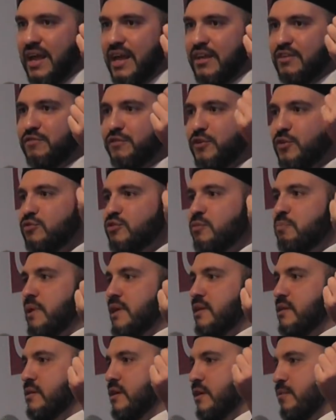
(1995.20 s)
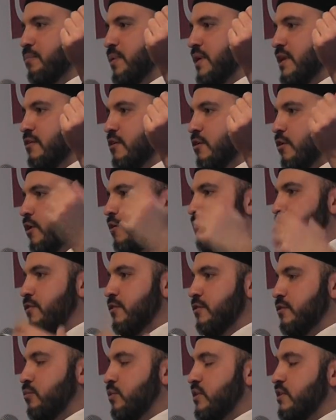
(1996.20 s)
is viewed to be
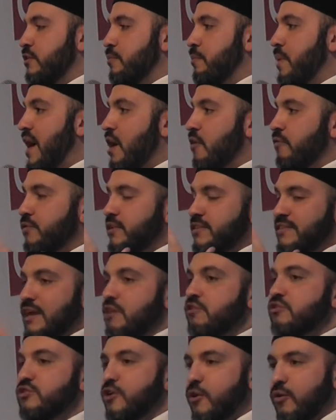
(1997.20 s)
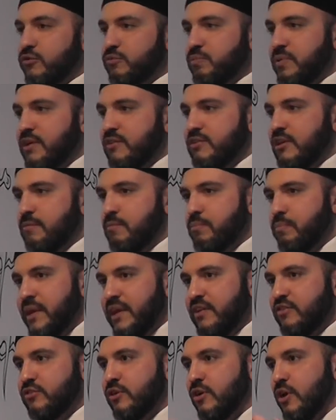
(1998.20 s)
one of the powerful insults, because it
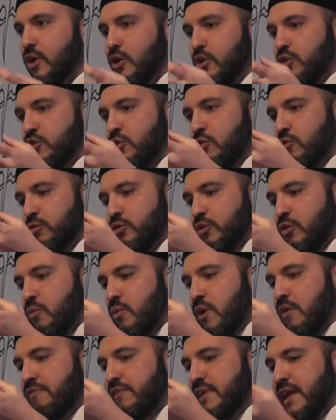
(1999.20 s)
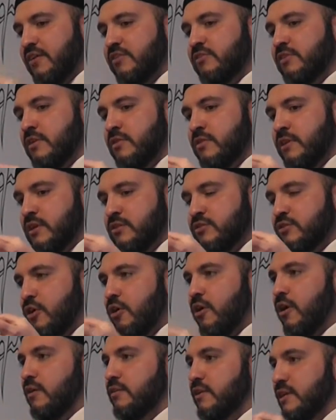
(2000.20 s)
means you're worth less than the
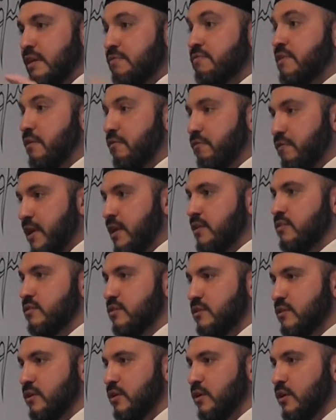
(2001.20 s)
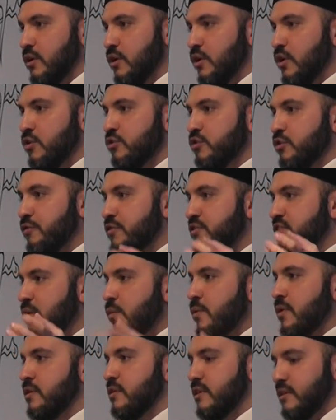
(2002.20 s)
dirt underneath their feet. So for
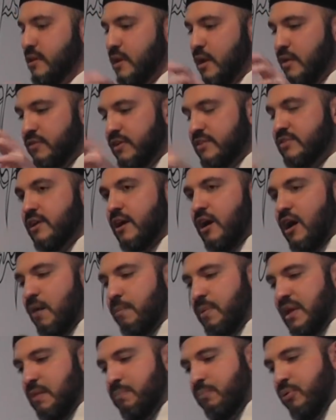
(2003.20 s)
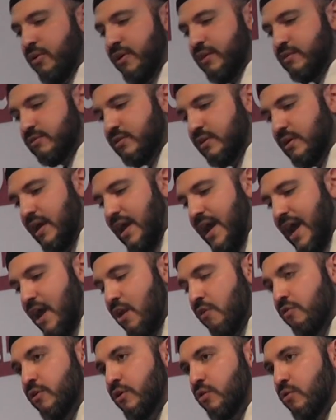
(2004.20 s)
someone, this Sahabi, he put his
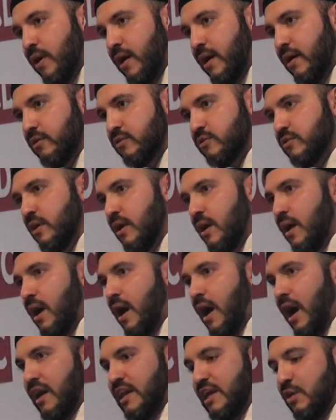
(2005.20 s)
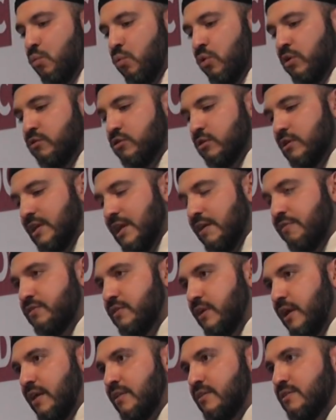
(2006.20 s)
head on the ground and he wouldn't
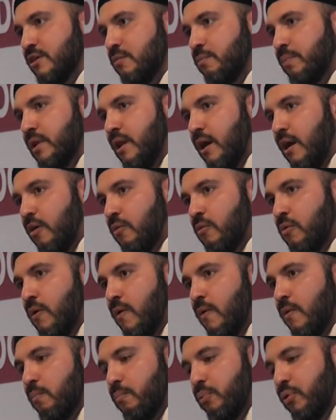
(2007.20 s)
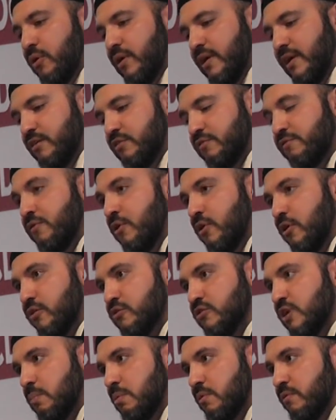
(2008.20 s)
lift it until Bilal put his foot
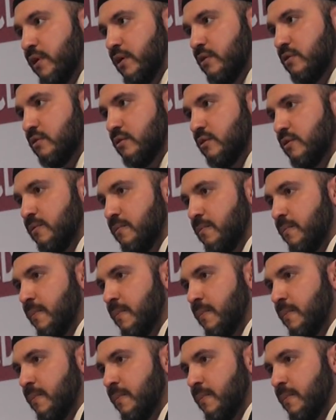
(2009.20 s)
on top of it.